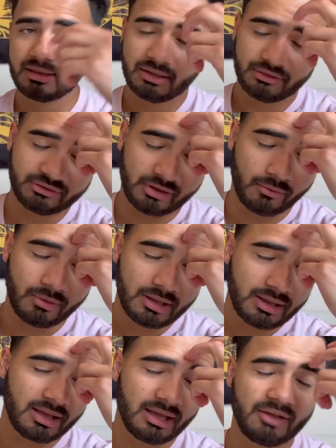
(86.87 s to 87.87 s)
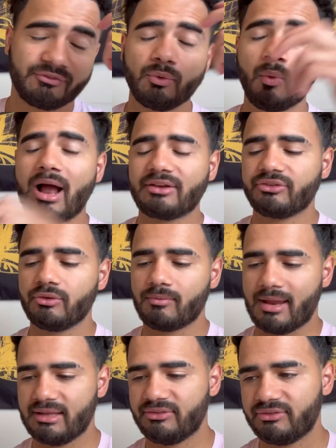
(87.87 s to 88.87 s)
So if you watch the
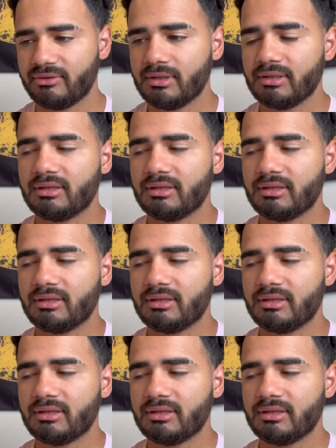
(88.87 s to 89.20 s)
race,